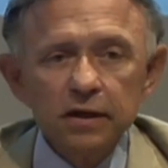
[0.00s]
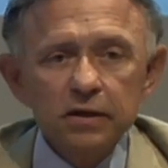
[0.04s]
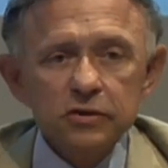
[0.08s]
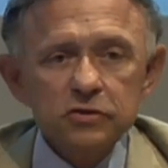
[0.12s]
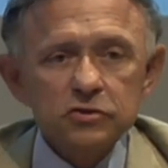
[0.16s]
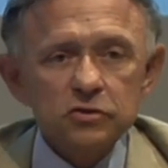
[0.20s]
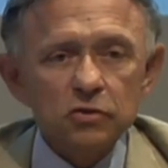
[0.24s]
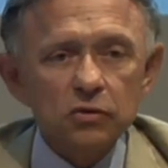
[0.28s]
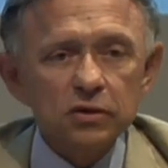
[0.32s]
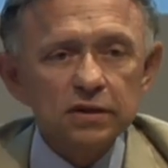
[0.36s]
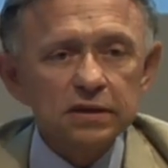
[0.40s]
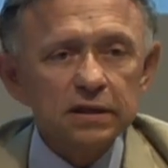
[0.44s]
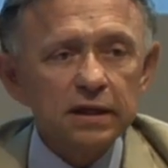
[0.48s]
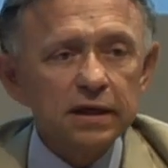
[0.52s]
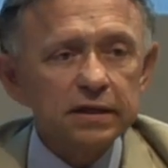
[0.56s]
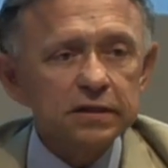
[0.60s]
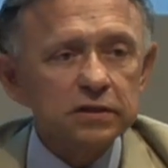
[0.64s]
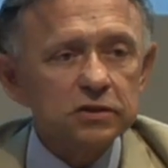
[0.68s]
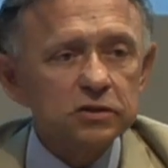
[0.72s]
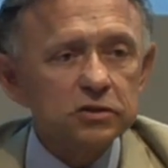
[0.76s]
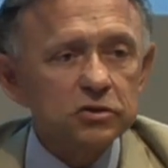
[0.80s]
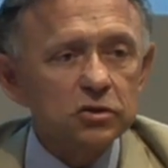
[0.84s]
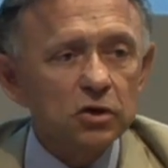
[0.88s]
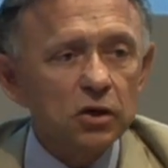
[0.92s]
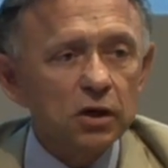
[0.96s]
So, I'd like
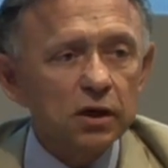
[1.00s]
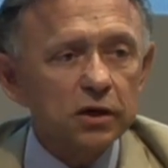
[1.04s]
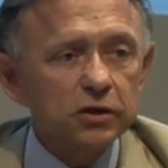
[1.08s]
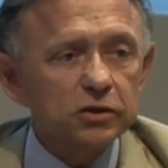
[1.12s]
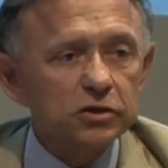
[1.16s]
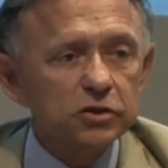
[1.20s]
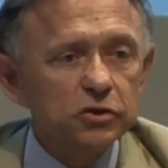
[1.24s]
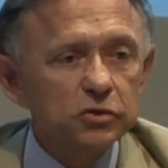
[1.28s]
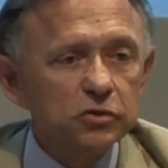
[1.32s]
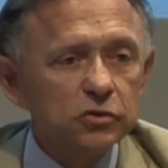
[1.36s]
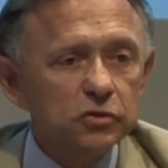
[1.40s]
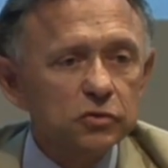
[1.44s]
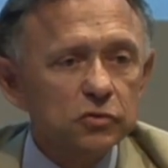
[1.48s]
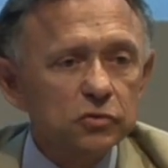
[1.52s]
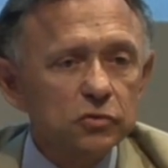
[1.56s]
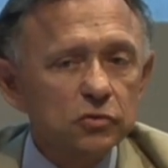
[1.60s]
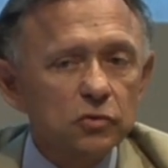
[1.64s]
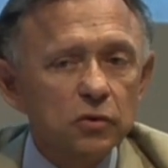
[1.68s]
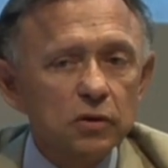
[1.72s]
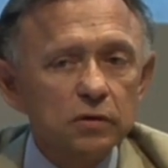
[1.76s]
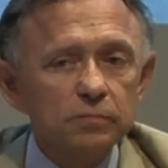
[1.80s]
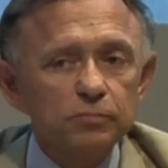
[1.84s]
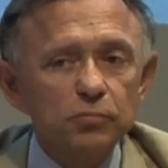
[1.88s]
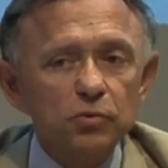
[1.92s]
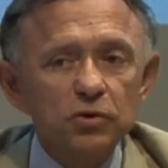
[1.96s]
to talk to
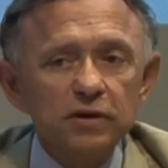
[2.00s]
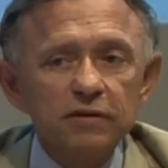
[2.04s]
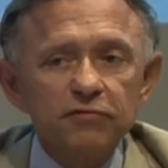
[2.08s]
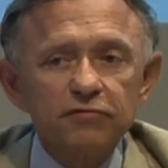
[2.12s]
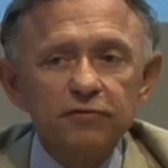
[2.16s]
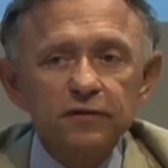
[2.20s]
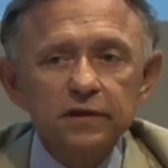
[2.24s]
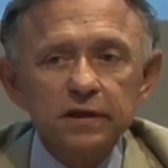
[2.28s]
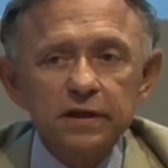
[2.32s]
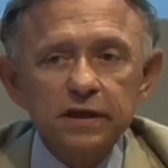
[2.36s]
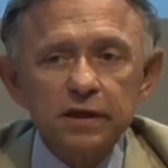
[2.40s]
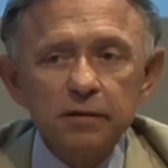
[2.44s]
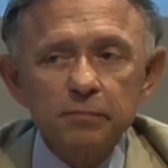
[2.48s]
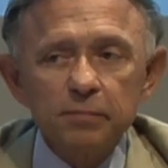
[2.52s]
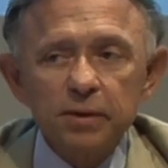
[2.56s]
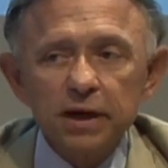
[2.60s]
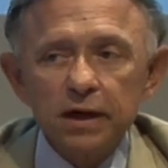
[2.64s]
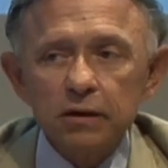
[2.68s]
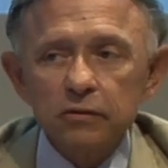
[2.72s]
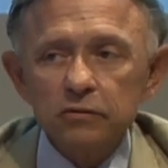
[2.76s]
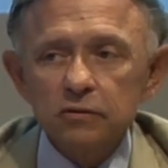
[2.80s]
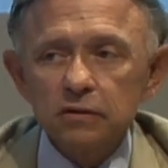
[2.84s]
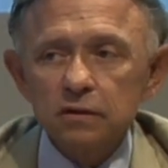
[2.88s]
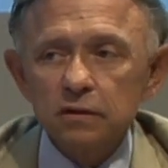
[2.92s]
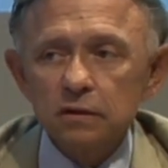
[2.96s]
you uh, briefly
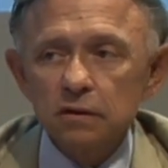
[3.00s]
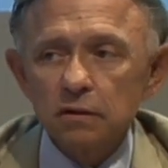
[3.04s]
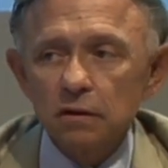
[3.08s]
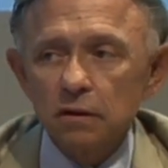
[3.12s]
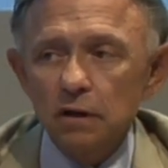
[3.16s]
about